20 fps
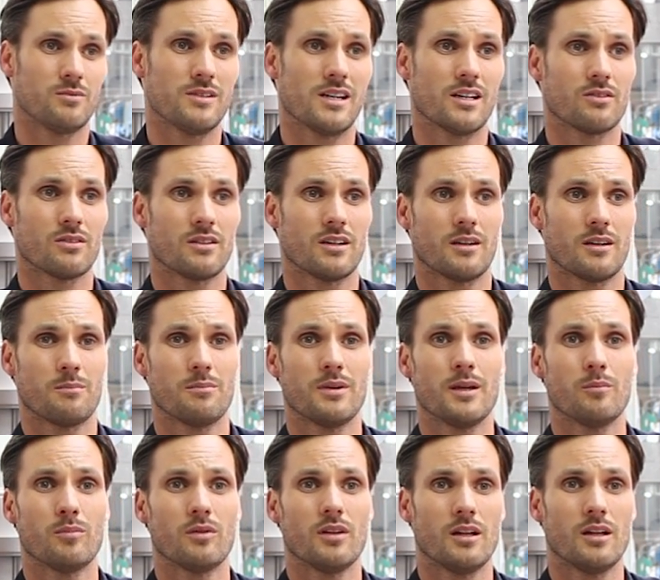We had to get
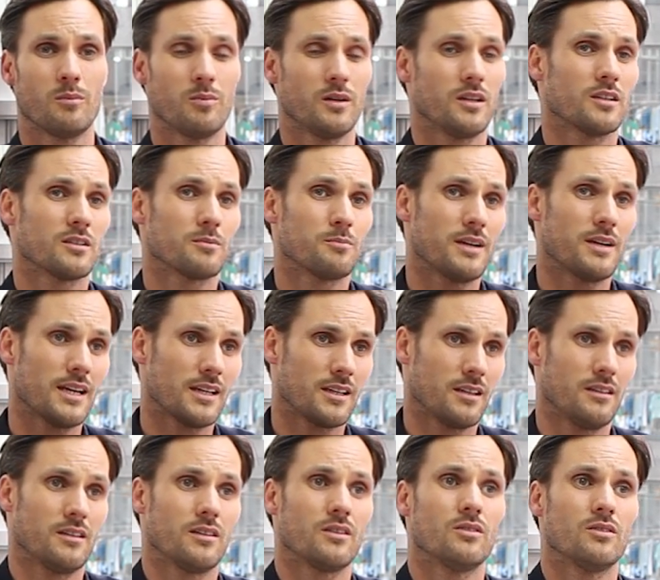people helping us
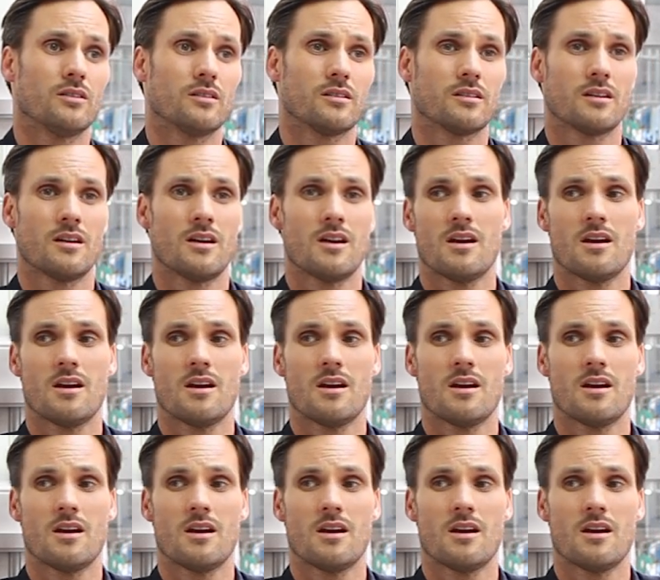packing the goods.